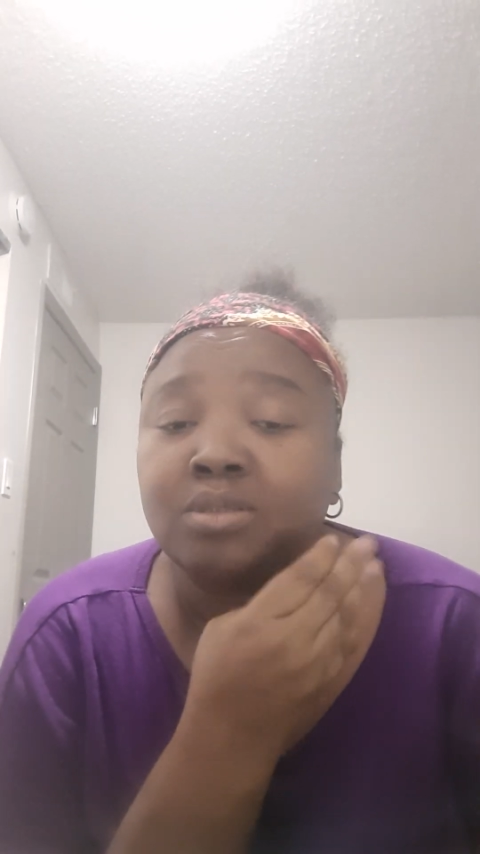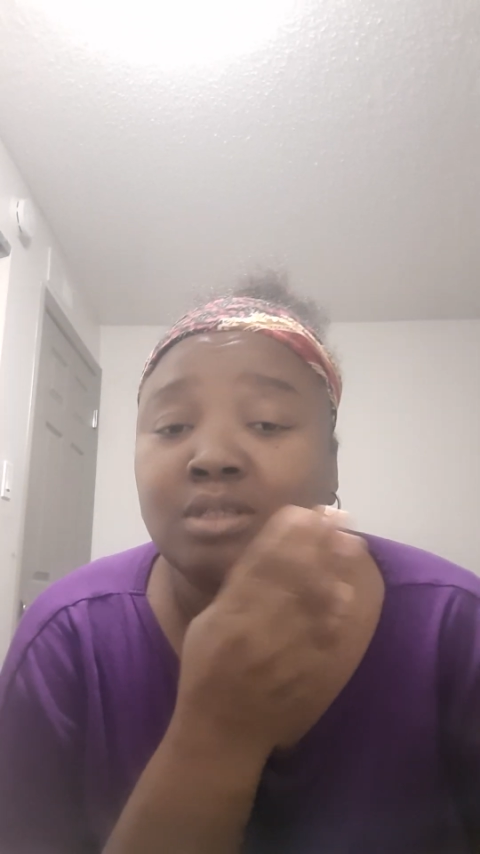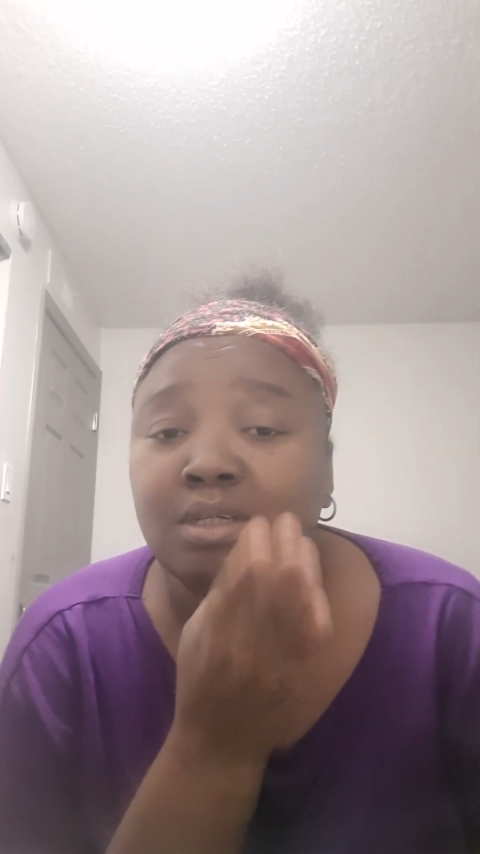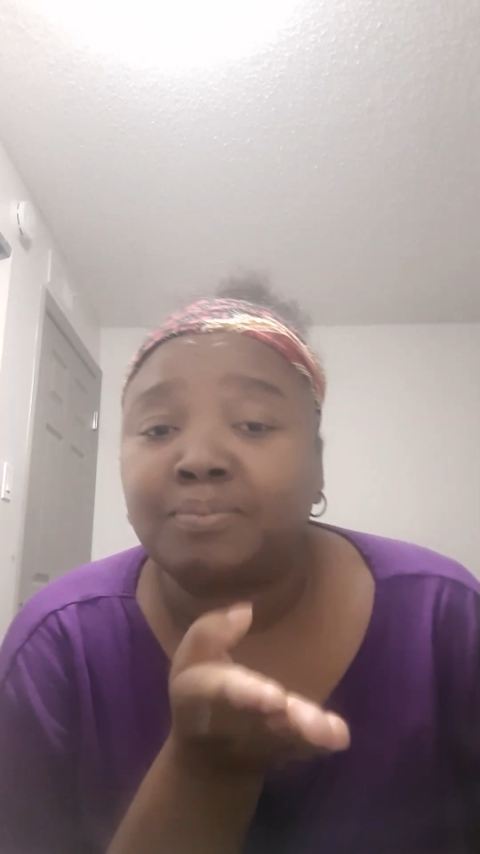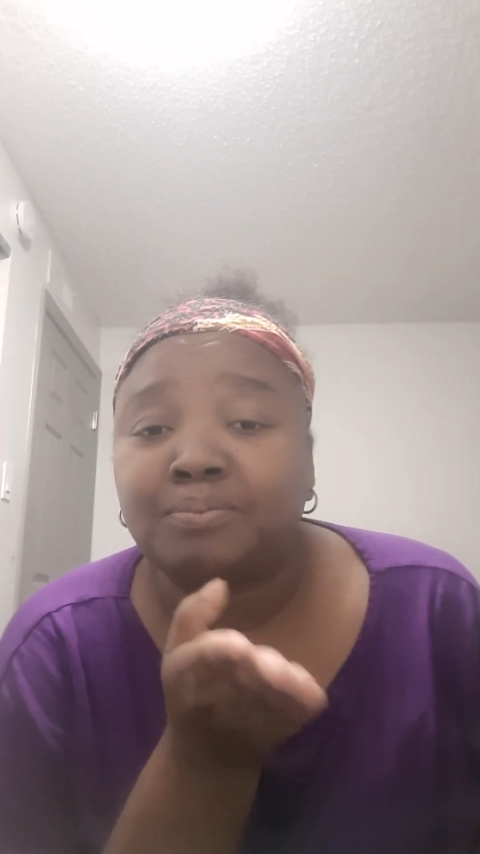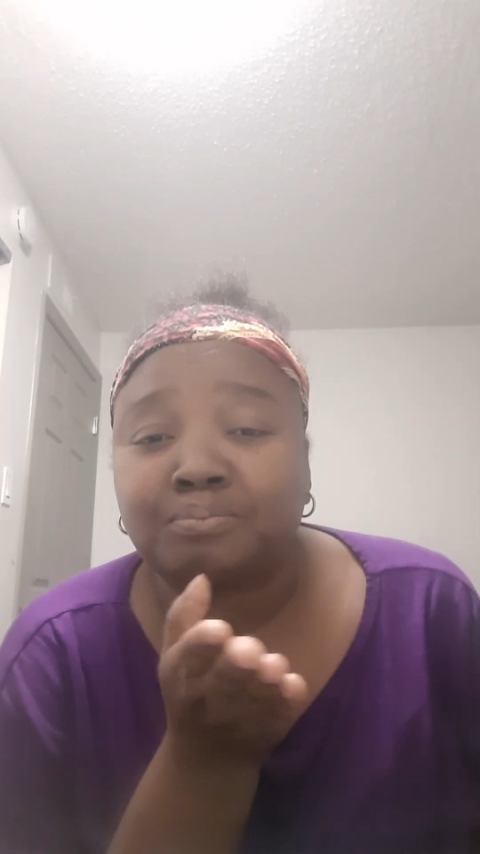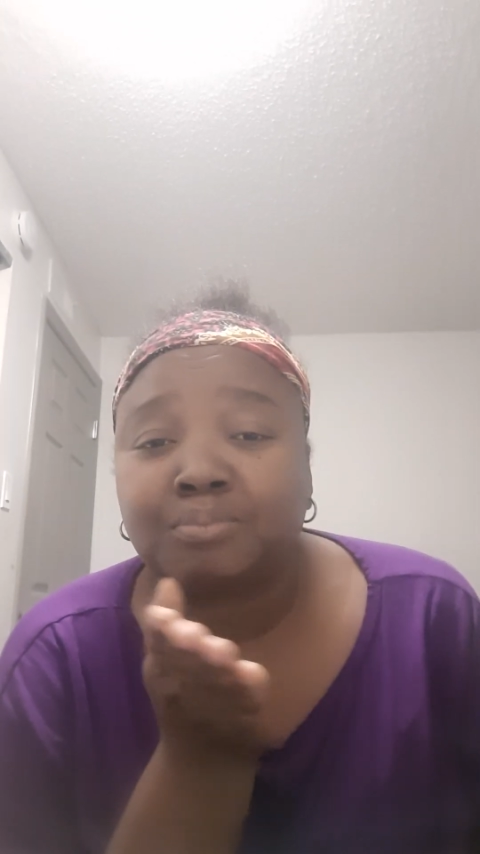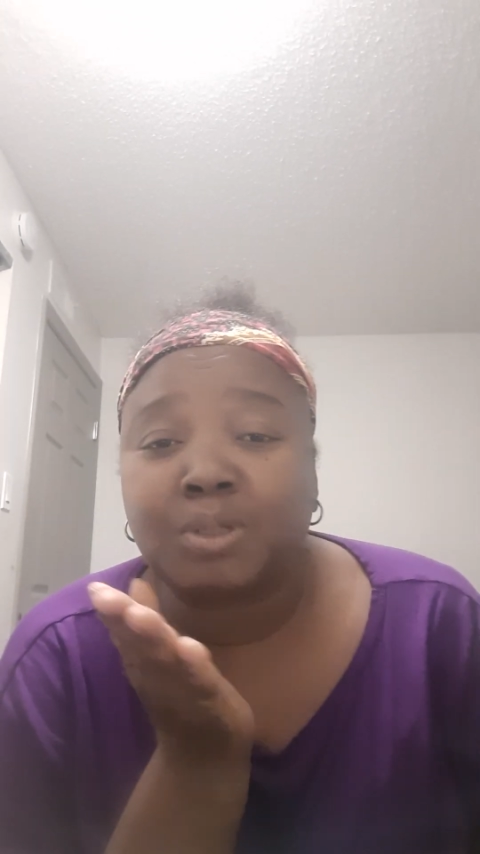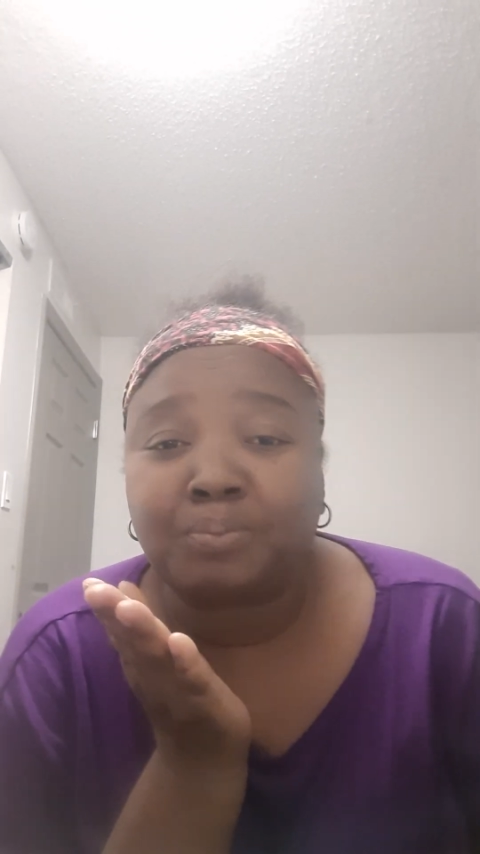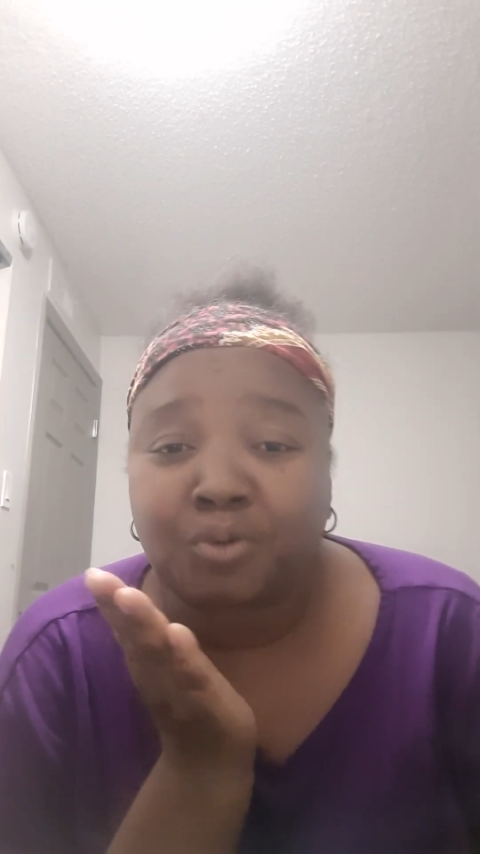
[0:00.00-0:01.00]
The
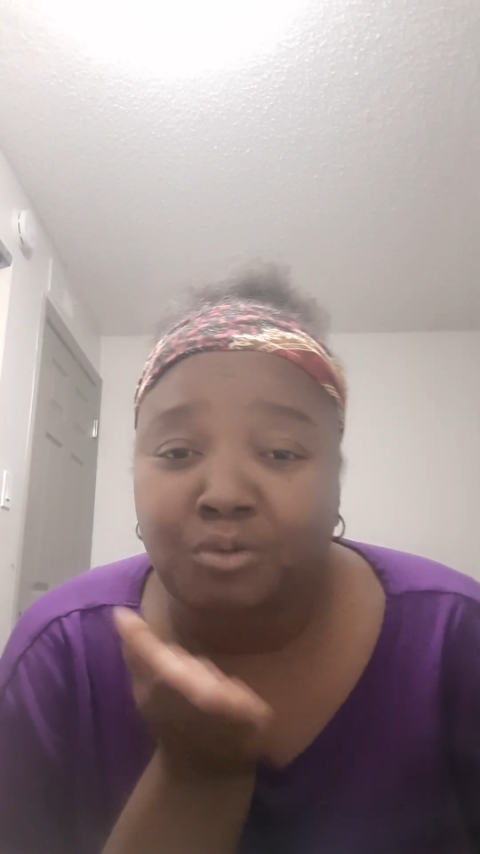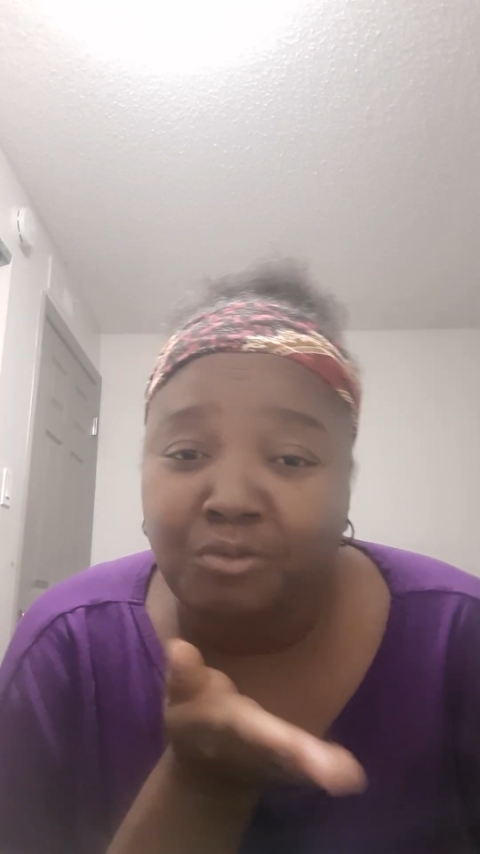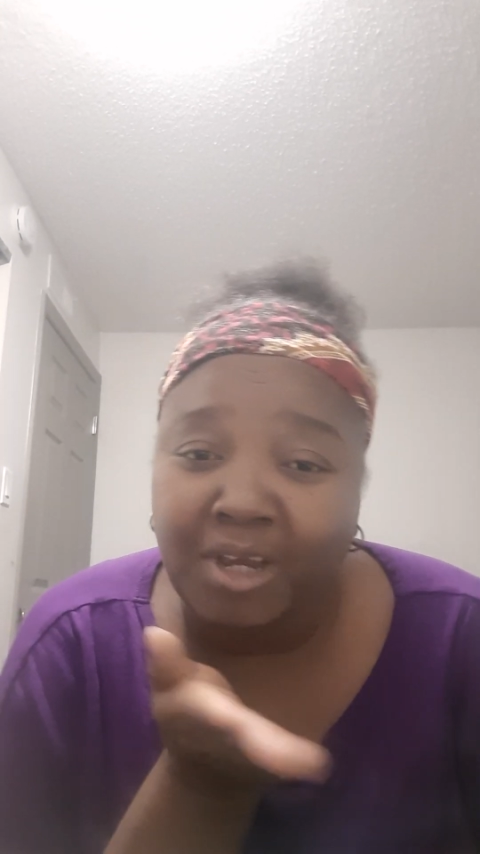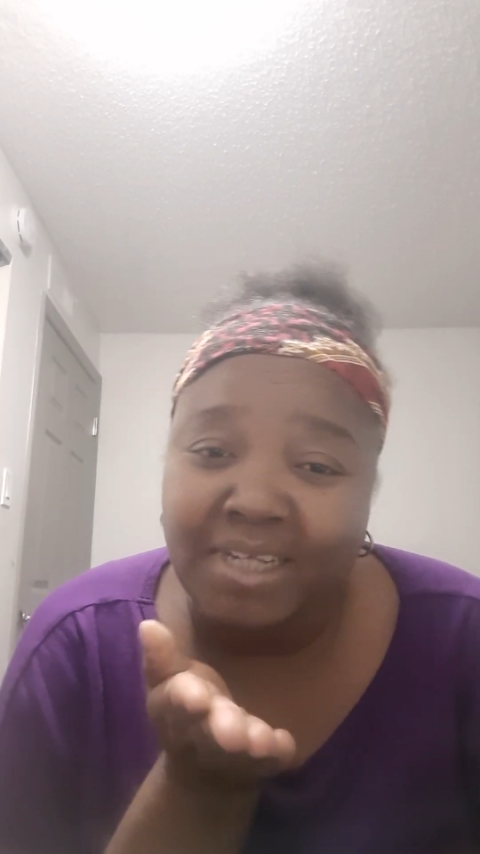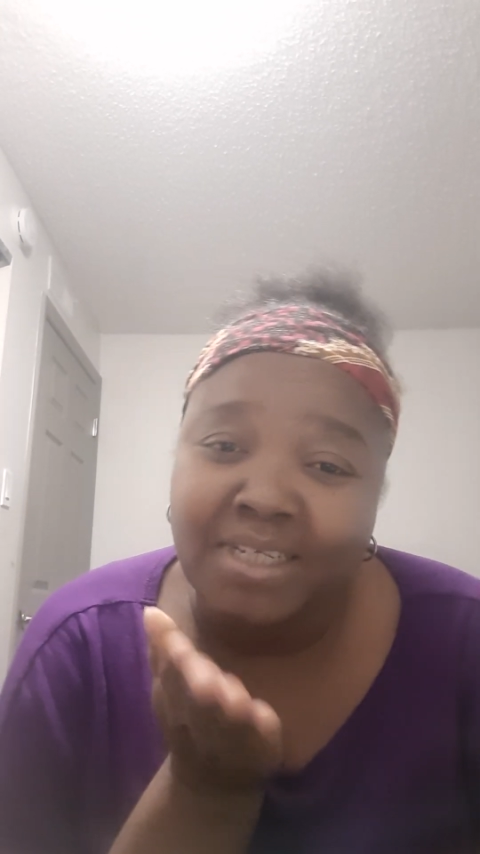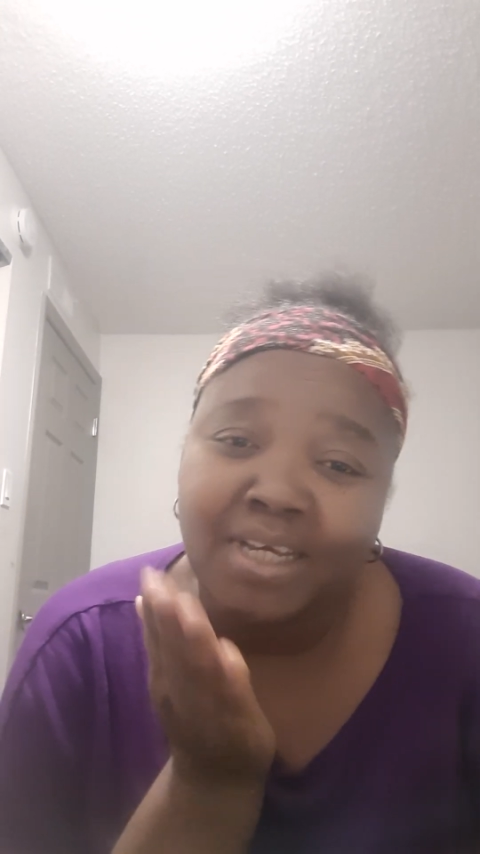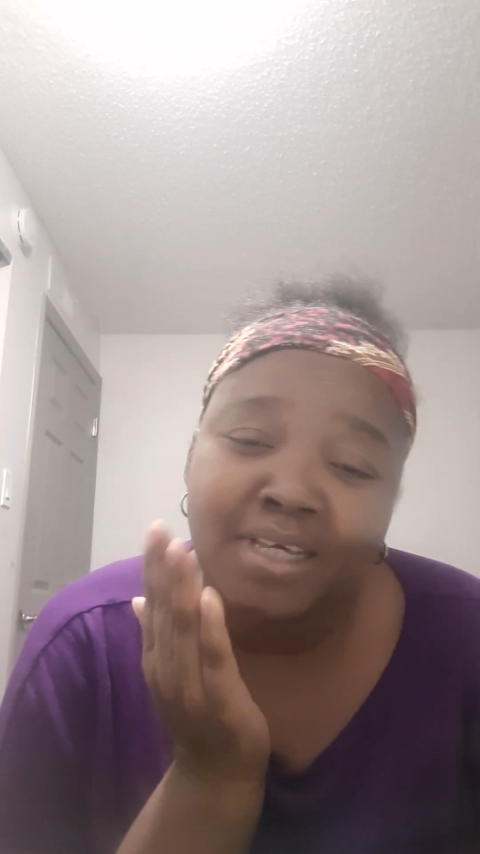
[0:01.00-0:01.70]
provider